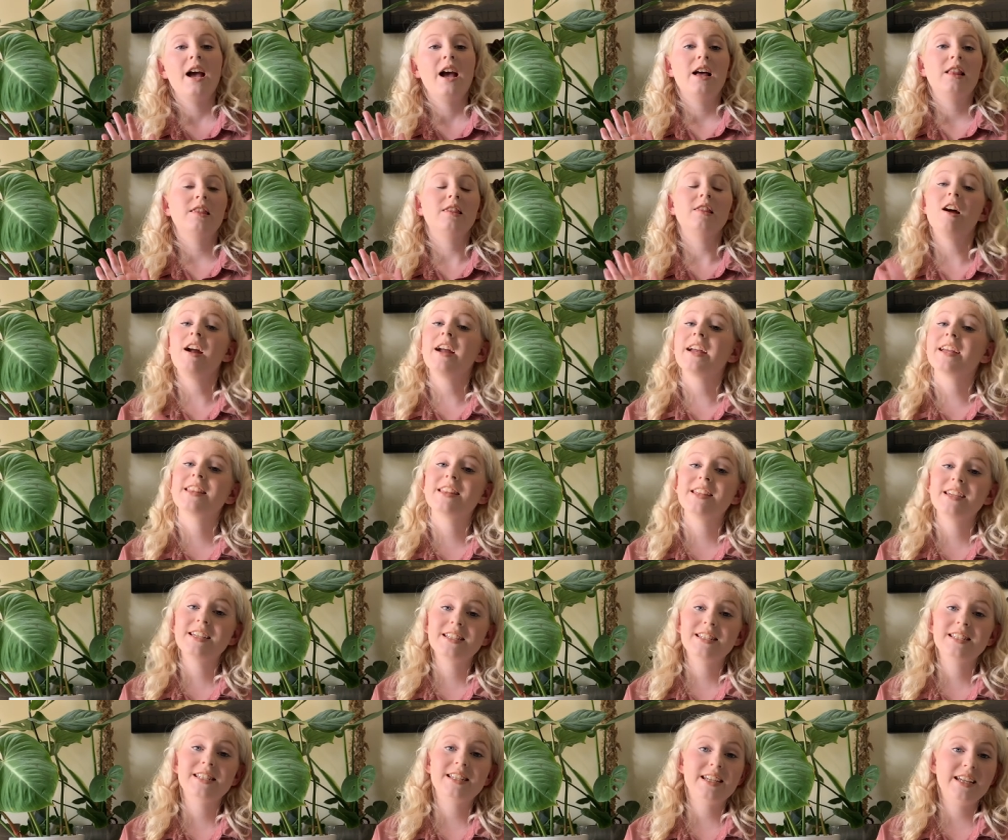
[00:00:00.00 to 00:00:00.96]
Like
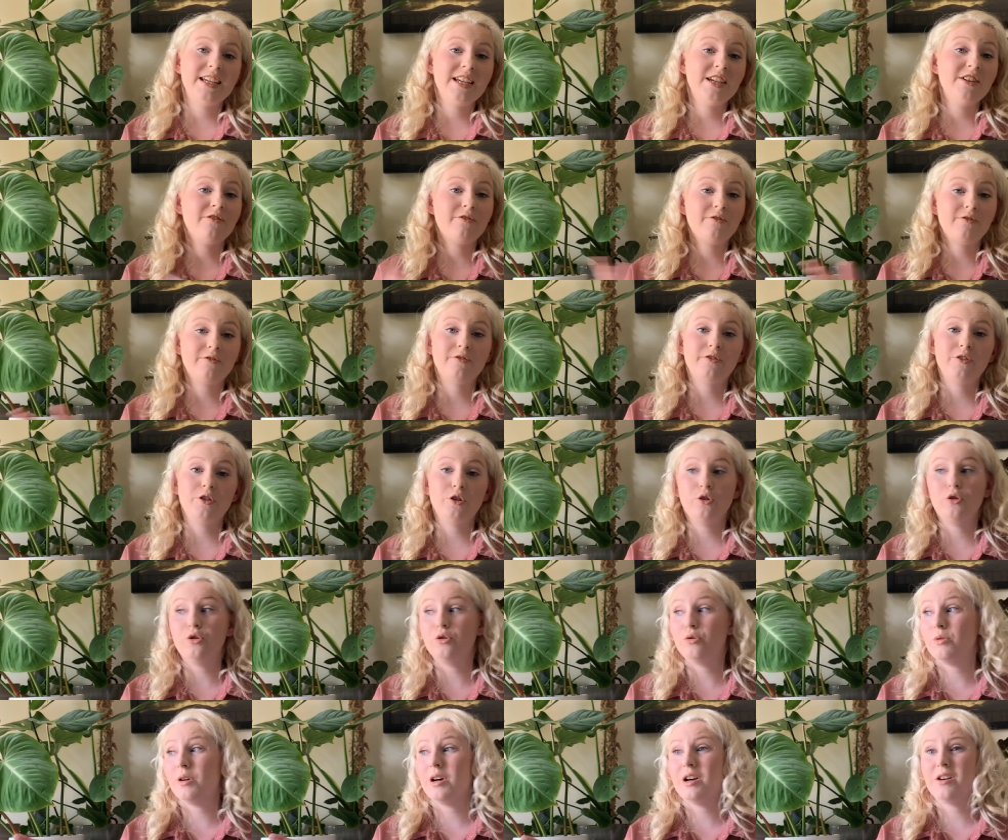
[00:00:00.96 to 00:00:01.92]
this if
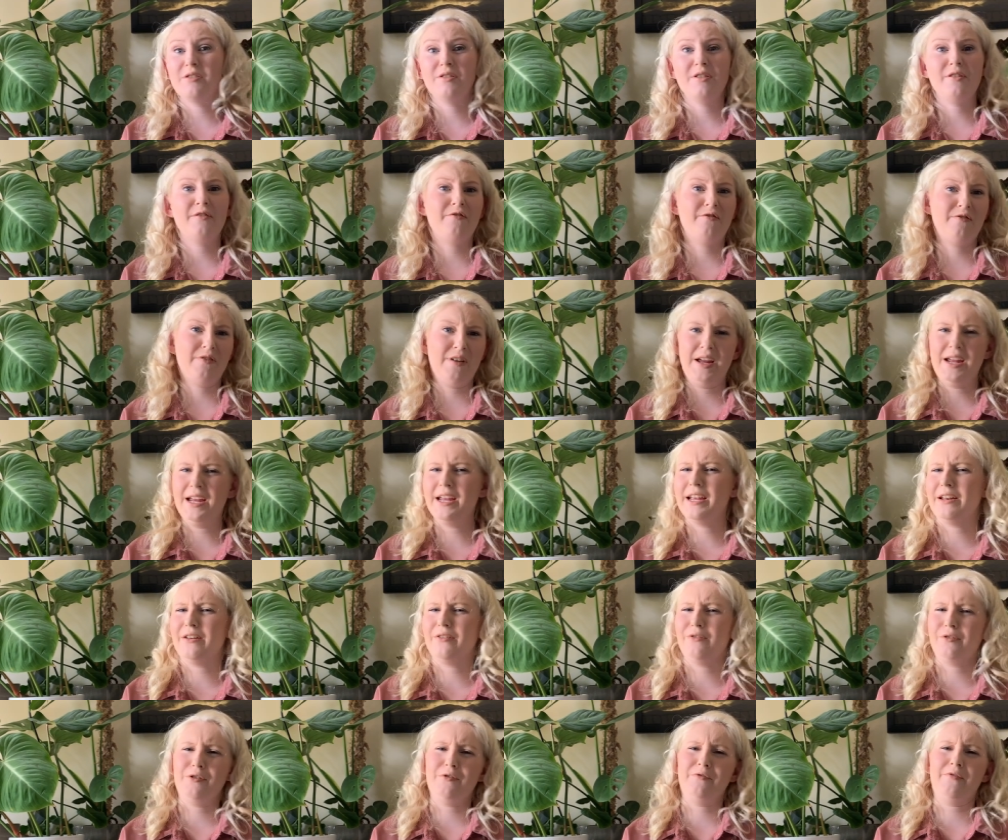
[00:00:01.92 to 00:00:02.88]
you are a
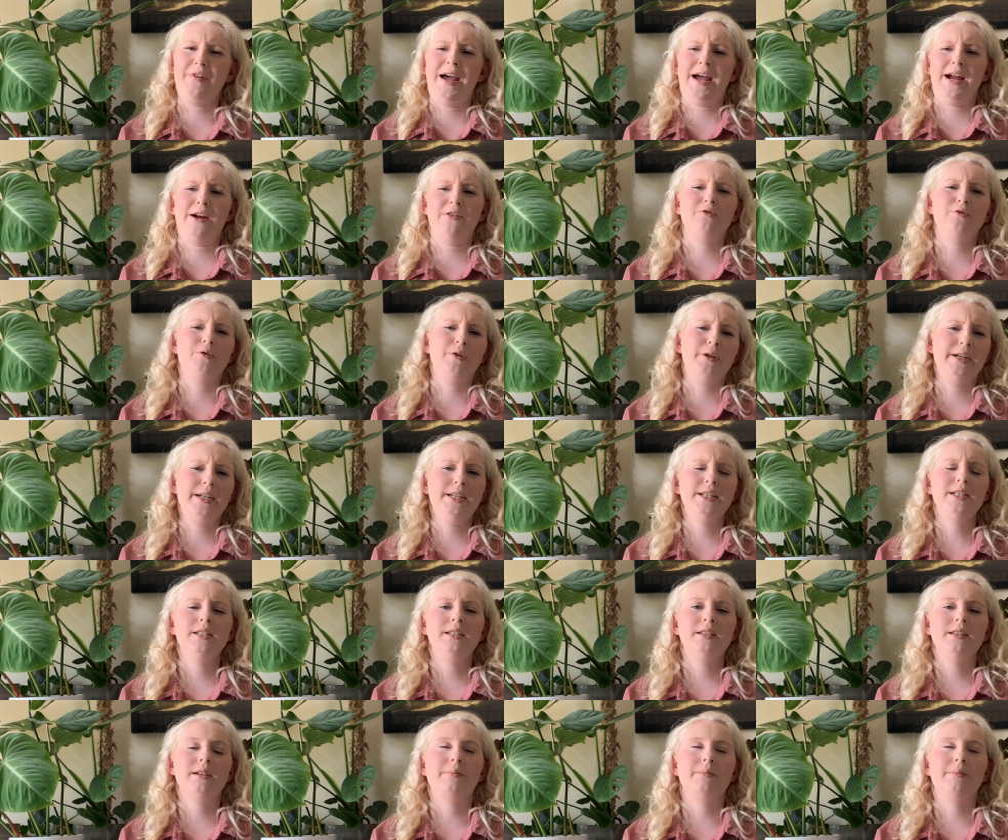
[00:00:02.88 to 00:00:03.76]
fan of aroids.